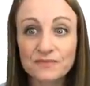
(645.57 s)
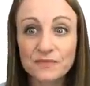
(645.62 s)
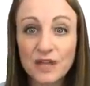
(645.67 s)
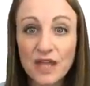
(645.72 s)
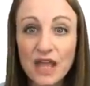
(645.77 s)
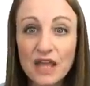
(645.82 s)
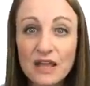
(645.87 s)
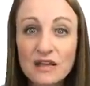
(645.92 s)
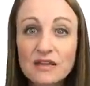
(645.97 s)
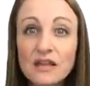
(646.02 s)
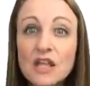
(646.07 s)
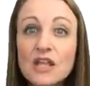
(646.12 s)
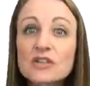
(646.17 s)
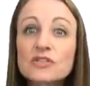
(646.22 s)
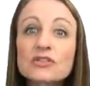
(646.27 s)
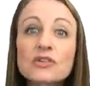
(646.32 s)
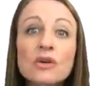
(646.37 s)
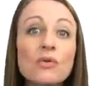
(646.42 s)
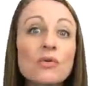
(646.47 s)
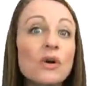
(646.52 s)
Okay?
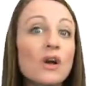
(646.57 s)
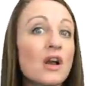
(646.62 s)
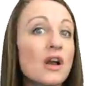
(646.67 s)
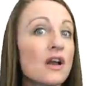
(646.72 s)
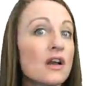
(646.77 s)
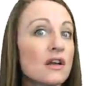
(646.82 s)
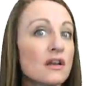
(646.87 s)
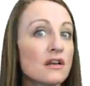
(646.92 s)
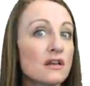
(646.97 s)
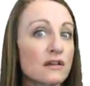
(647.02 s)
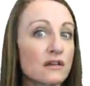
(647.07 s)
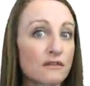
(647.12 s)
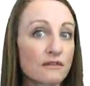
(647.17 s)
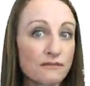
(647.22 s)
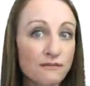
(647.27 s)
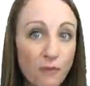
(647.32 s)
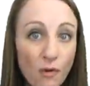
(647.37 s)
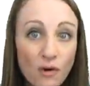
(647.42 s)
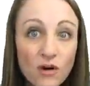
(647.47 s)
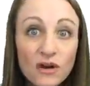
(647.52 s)
So,
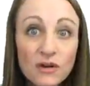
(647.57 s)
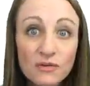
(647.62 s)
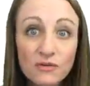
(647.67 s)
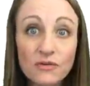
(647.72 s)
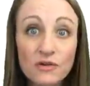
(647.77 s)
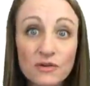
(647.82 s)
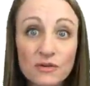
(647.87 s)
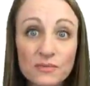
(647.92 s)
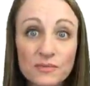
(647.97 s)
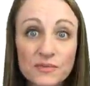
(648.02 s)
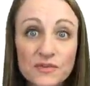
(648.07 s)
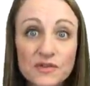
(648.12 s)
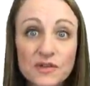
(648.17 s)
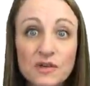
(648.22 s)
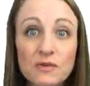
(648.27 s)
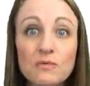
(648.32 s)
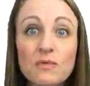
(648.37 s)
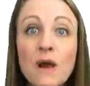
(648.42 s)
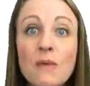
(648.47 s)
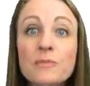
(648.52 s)
four groups
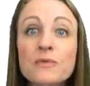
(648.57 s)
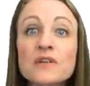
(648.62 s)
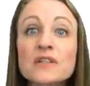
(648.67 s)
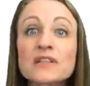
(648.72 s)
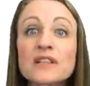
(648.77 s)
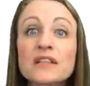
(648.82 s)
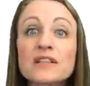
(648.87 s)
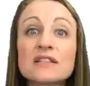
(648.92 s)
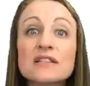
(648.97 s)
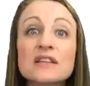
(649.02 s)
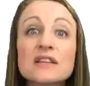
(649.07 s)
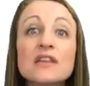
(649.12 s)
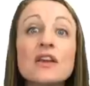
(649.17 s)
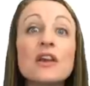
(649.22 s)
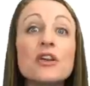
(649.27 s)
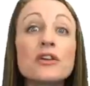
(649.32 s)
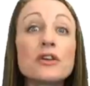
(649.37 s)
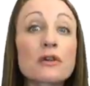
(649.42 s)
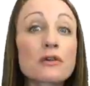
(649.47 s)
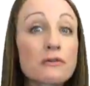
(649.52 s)
representing
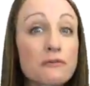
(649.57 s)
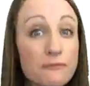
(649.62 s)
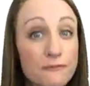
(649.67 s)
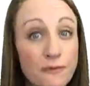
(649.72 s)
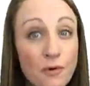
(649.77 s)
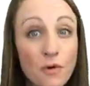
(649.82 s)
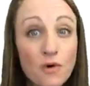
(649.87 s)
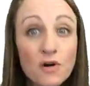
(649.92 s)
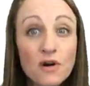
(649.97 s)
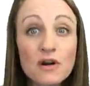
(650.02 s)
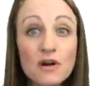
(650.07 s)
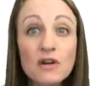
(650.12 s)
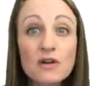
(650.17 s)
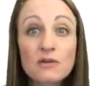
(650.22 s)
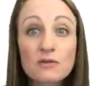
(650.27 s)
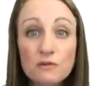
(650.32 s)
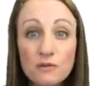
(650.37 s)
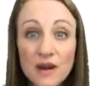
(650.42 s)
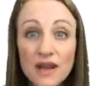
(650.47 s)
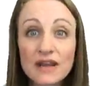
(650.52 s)
your four
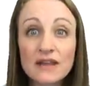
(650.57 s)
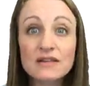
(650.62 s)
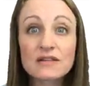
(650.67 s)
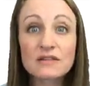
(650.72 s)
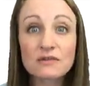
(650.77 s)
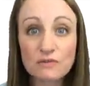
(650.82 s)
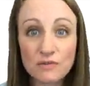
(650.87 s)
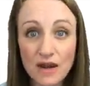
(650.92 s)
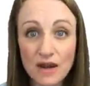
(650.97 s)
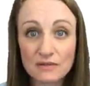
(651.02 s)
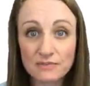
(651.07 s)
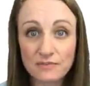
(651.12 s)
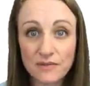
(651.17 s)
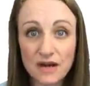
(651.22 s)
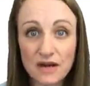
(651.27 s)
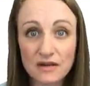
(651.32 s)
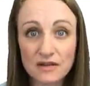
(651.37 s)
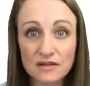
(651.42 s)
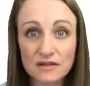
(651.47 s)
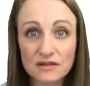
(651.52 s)
great
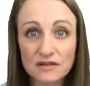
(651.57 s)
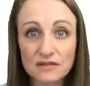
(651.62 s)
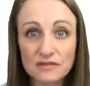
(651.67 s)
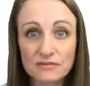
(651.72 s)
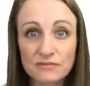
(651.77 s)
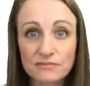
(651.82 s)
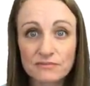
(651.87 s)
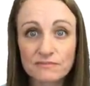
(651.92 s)
grandparents.